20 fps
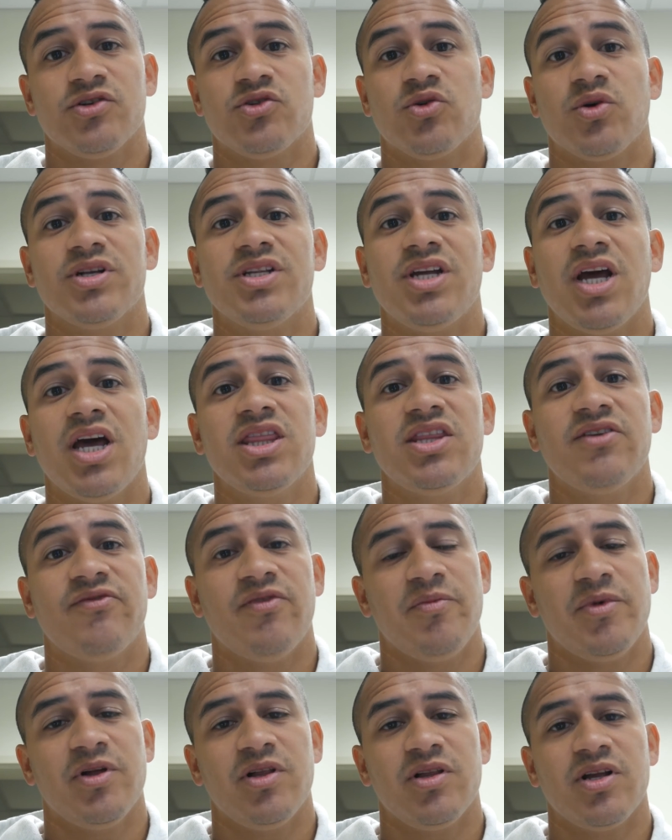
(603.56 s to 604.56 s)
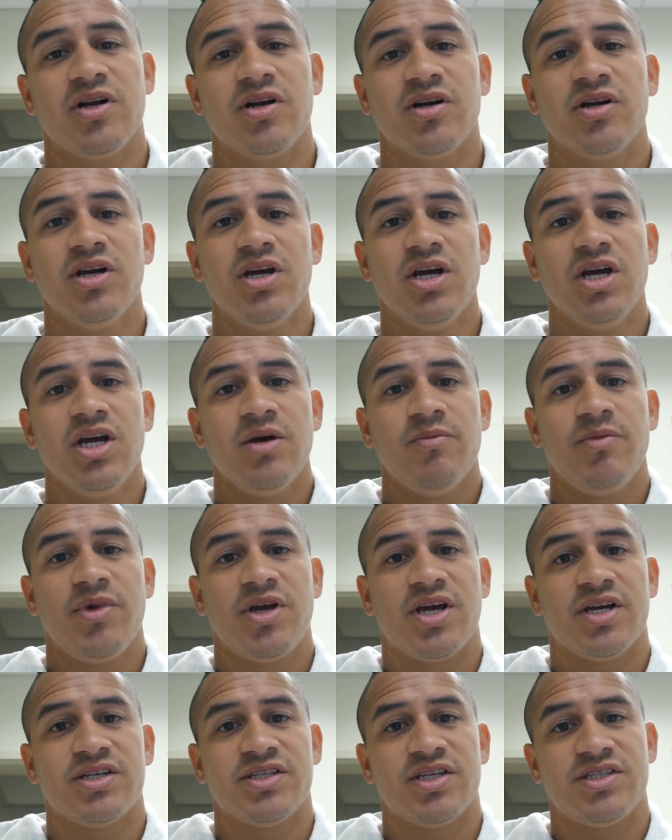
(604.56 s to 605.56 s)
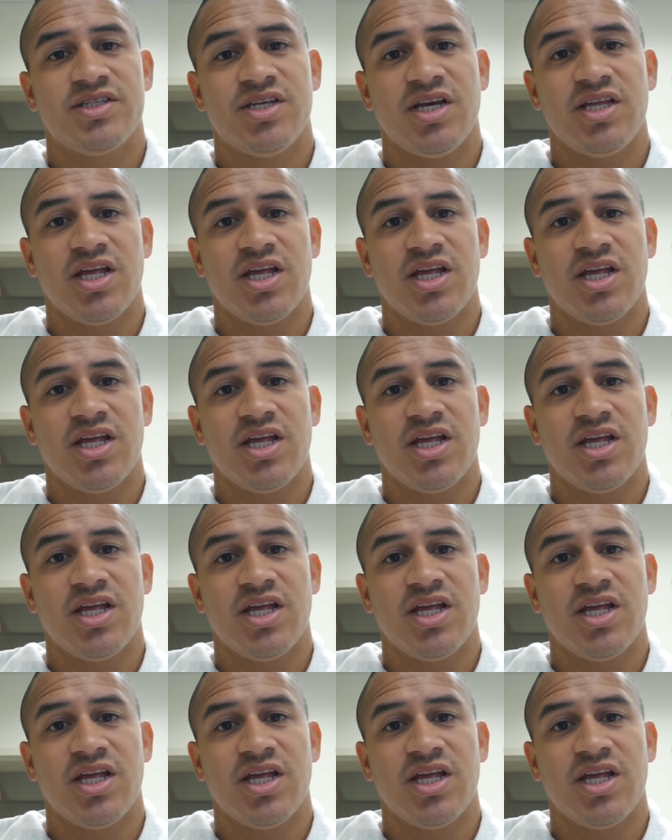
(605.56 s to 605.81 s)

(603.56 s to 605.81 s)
or a tenth of a milliliter. Because let's say